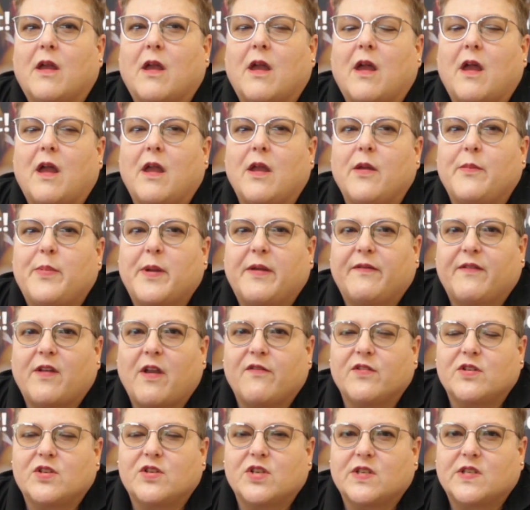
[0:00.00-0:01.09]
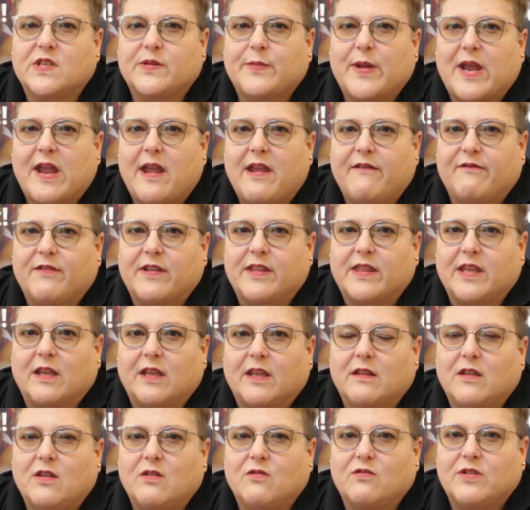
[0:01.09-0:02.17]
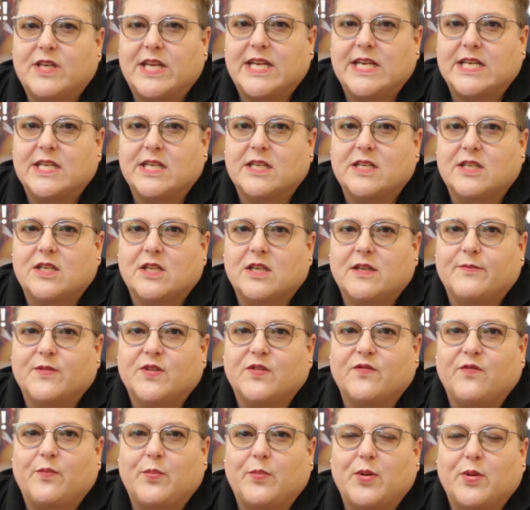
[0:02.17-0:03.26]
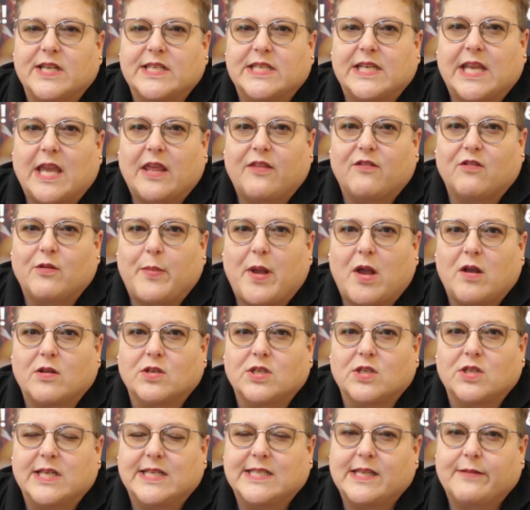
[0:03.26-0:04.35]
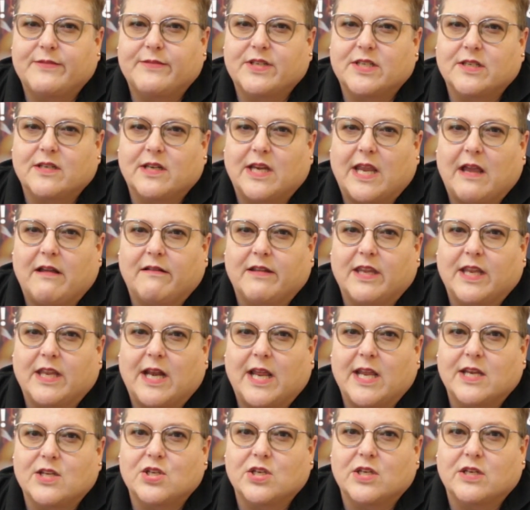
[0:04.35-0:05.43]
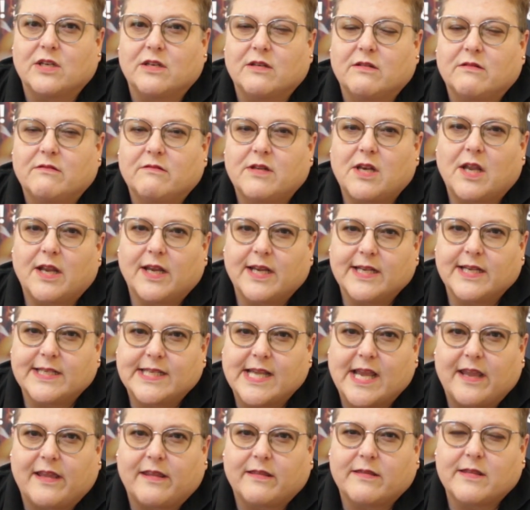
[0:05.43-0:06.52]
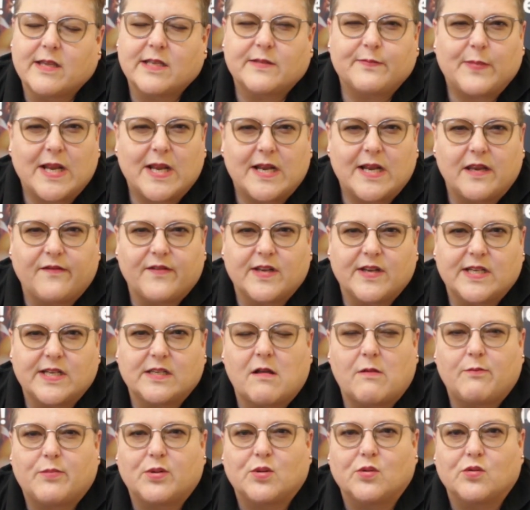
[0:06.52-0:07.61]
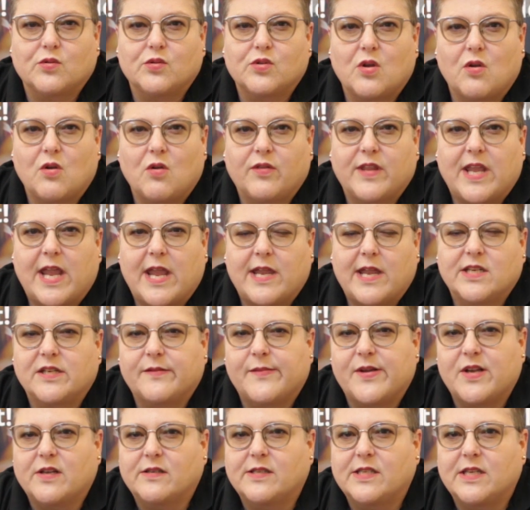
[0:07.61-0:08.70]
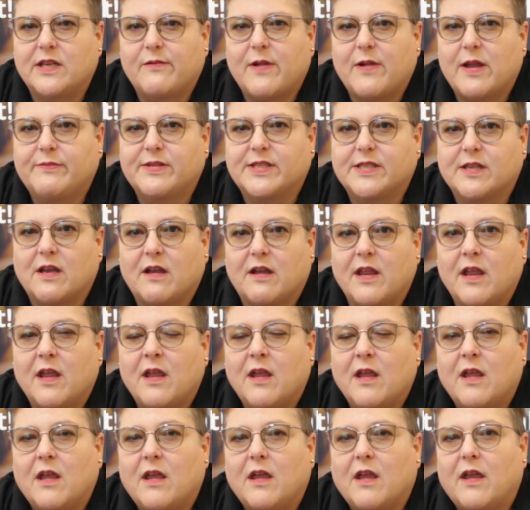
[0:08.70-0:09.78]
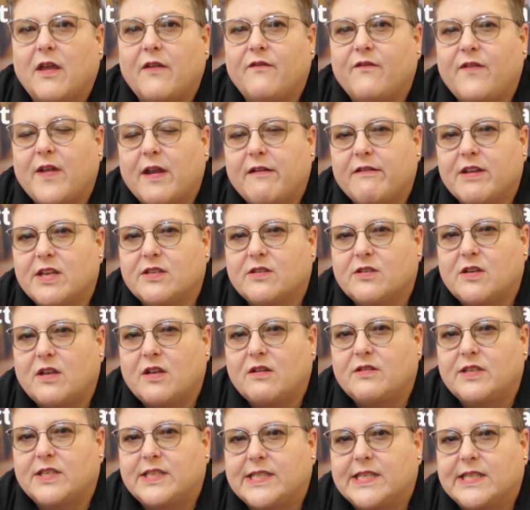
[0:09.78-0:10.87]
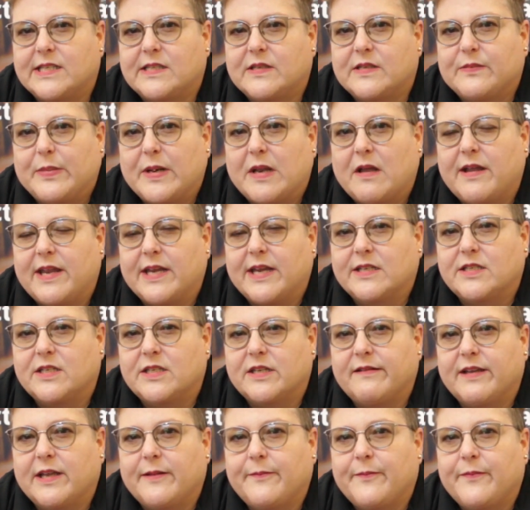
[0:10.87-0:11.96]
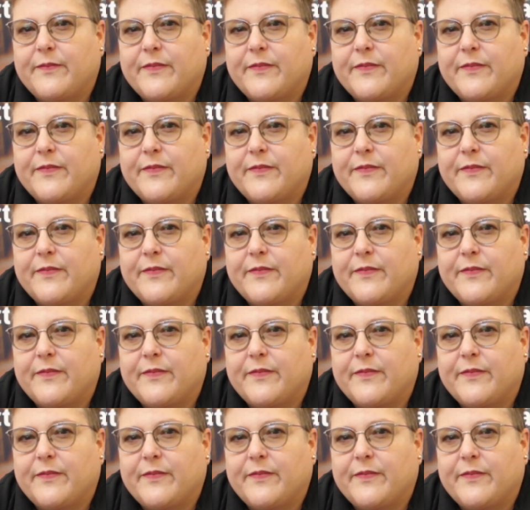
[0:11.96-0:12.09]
I hope I've covered just about everything that you'll need in terms of putting together a partial exemption calculation. Like I say, there's plenty of examples on the HMRC website and various notices applying to it.